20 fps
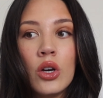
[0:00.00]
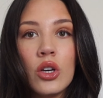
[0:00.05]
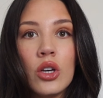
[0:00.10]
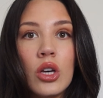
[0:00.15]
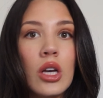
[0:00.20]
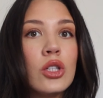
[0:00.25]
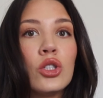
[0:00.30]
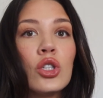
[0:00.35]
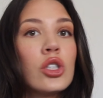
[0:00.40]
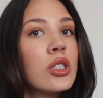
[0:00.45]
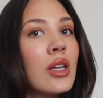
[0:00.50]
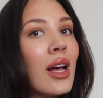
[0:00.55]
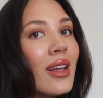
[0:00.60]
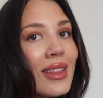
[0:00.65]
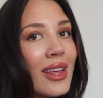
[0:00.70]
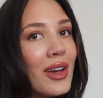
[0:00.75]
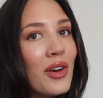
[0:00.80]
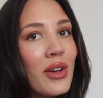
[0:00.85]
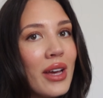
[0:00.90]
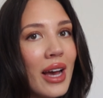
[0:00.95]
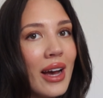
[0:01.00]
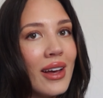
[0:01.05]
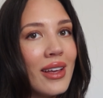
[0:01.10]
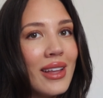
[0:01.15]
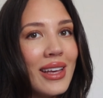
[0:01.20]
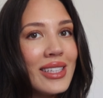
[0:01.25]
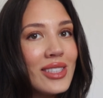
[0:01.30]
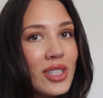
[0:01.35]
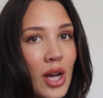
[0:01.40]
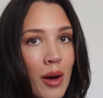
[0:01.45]
It's just not there yet.
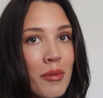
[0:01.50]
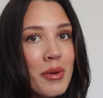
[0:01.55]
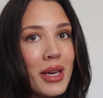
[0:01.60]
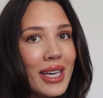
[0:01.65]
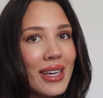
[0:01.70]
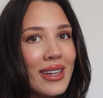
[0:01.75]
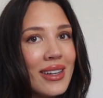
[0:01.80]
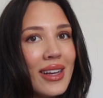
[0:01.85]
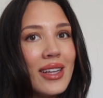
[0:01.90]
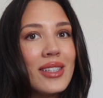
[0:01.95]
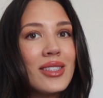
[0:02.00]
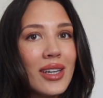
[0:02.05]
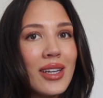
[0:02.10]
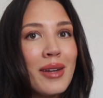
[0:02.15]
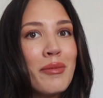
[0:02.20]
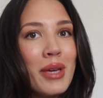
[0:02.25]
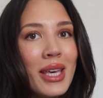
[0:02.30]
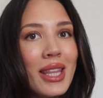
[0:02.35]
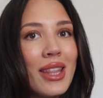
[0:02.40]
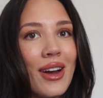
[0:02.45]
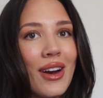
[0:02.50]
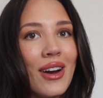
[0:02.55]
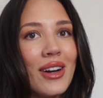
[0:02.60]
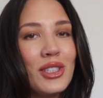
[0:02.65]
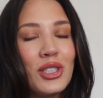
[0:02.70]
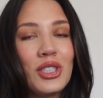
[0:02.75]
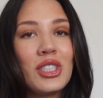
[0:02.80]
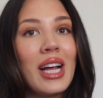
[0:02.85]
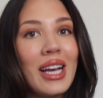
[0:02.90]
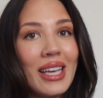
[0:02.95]
It's coming. It's gonna be there,
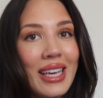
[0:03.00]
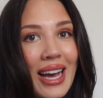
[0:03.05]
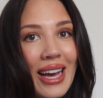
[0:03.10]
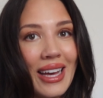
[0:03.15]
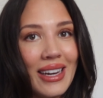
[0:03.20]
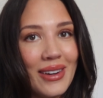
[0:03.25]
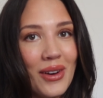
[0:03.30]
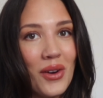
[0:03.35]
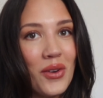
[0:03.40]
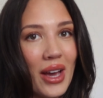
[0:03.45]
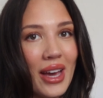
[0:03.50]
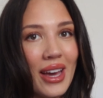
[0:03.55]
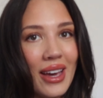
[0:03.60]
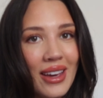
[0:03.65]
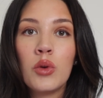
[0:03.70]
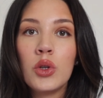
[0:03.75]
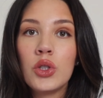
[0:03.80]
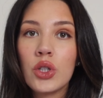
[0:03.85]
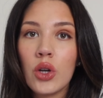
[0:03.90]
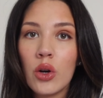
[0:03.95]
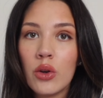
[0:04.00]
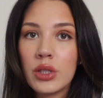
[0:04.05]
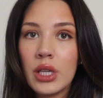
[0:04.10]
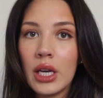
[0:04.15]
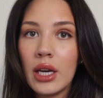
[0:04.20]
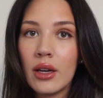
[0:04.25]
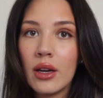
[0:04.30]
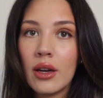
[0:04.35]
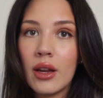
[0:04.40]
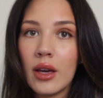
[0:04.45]
just not yet, okay? Which goes
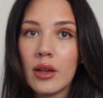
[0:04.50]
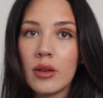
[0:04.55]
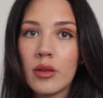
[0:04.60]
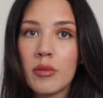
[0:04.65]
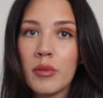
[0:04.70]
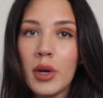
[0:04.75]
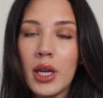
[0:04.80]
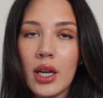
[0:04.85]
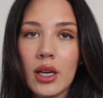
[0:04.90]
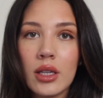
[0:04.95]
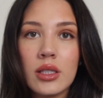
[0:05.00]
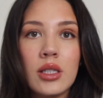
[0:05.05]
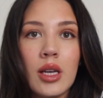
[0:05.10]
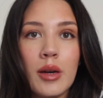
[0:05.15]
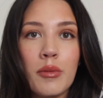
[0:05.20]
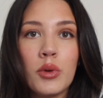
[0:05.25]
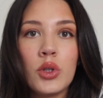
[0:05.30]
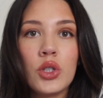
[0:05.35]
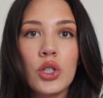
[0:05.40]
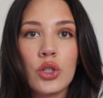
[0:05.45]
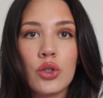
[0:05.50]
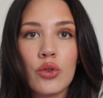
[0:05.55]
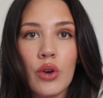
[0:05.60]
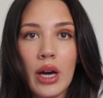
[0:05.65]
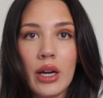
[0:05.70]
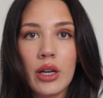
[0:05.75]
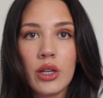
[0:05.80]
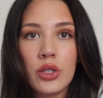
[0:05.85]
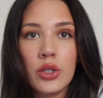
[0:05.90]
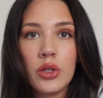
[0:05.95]
hand in hand with my next tip, which is
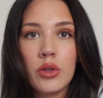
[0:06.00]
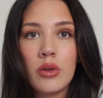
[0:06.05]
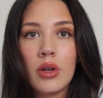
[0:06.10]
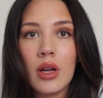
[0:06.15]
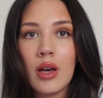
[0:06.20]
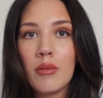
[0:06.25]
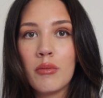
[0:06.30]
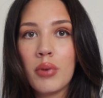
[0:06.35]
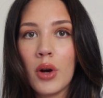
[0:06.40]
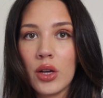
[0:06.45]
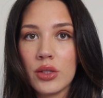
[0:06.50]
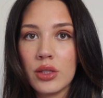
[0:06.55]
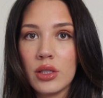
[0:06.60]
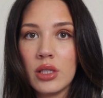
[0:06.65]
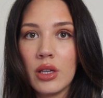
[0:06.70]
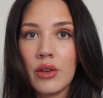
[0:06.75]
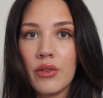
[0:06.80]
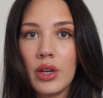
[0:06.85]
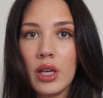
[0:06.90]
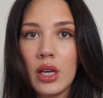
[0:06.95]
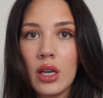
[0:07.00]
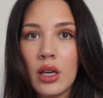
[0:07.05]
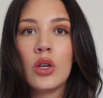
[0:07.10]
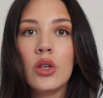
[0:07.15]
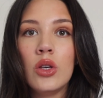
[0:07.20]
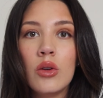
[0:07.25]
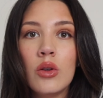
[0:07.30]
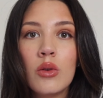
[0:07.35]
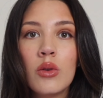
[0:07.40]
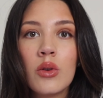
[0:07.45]
gratitude and positivity.
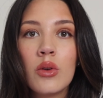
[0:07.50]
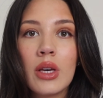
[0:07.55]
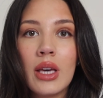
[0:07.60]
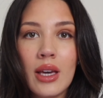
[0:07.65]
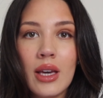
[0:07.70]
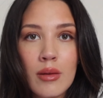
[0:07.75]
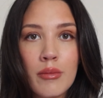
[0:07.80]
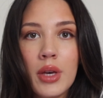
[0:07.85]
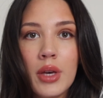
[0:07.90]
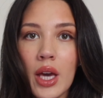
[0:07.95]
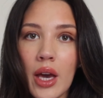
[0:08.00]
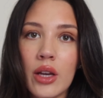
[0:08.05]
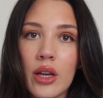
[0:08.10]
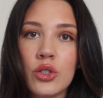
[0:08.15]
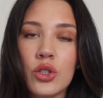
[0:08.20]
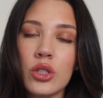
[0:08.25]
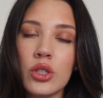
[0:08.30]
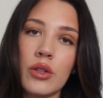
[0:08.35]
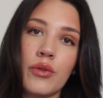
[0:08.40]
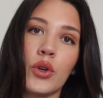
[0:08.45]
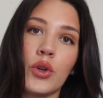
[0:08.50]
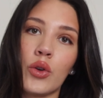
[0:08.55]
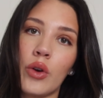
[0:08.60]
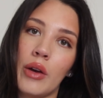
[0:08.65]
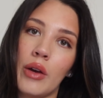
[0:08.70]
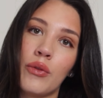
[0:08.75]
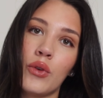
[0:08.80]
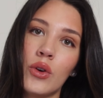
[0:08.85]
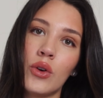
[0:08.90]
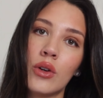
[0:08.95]
You can't be anxious if you're
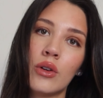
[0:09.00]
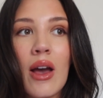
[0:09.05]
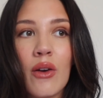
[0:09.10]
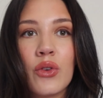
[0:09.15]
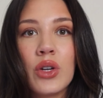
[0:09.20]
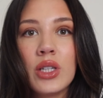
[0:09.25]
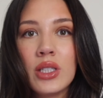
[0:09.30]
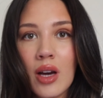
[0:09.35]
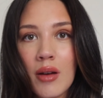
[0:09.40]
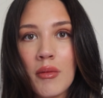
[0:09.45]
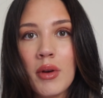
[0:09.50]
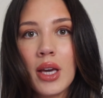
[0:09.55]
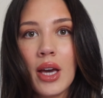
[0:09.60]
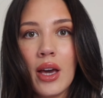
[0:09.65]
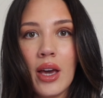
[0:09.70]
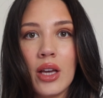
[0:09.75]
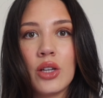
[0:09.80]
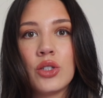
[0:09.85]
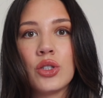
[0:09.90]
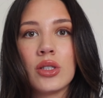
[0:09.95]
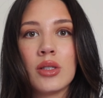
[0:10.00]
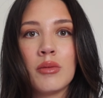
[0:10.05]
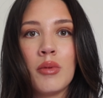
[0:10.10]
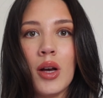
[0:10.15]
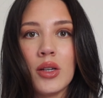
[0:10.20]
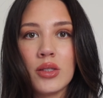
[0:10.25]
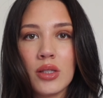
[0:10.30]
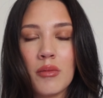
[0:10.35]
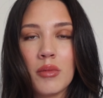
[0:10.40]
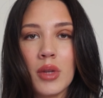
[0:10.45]
grateful. Every time I get anxious
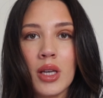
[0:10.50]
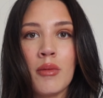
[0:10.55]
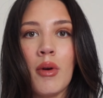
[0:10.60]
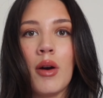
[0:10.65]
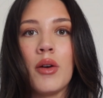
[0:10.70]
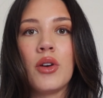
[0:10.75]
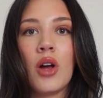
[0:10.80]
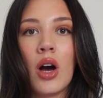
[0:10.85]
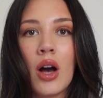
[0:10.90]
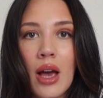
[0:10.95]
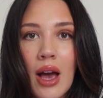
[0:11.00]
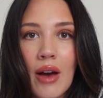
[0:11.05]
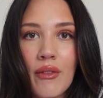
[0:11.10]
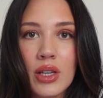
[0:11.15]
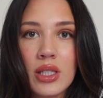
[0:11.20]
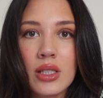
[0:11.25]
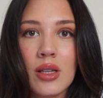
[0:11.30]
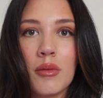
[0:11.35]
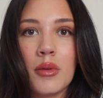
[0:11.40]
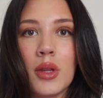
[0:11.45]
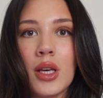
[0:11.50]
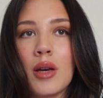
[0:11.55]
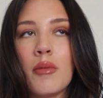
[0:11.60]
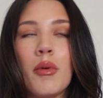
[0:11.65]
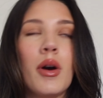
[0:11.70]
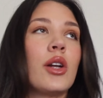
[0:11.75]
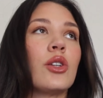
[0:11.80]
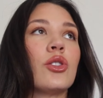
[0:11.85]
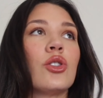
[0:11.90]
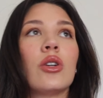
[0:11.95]
about something, about not having something,
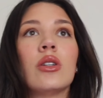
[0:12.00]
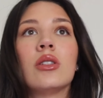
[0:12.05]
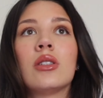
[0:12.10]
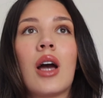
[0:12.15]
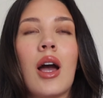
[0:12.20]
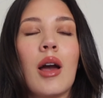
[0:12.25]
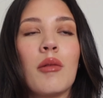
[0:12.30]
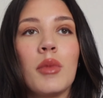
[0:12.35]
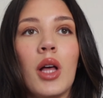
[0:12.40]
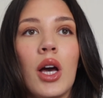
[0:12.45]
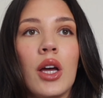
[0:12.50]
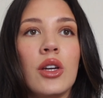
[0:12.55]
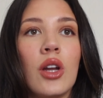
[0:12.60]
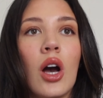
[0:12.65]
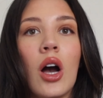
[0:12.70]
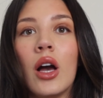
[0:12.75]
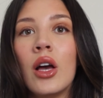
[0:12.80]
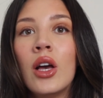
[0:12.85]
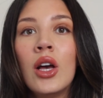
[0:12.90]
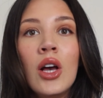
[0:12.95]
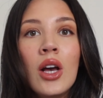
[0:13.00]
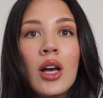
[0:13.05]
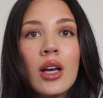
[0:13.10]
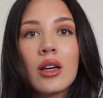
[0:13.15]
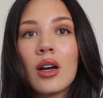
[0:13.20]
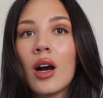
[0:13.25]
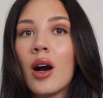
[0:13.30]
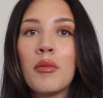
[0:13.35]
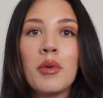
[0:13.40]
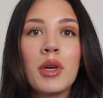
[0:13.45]
about a certain timeline not
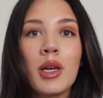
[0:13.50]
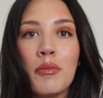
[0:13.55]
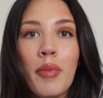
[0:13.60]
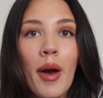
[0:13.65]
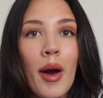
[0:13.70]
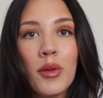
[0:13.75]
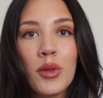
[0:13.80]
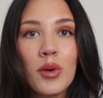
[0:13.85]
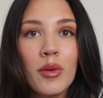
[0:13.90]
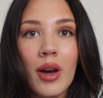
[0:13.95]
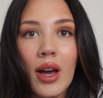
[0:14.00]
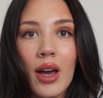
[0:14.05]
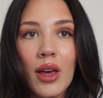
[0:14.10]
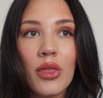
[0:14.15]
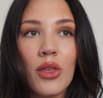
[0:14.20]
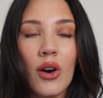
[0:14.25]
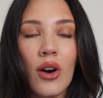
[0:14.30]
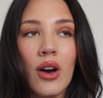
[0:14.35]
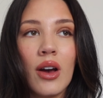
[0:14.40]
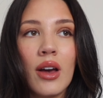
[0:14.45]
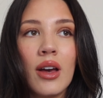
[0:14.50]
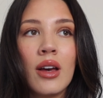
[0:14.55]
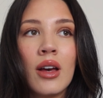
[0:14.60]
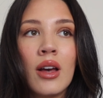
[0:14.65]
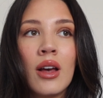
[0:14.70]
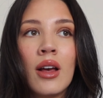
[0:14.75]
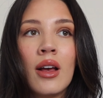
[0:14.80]
coming about the way I thought,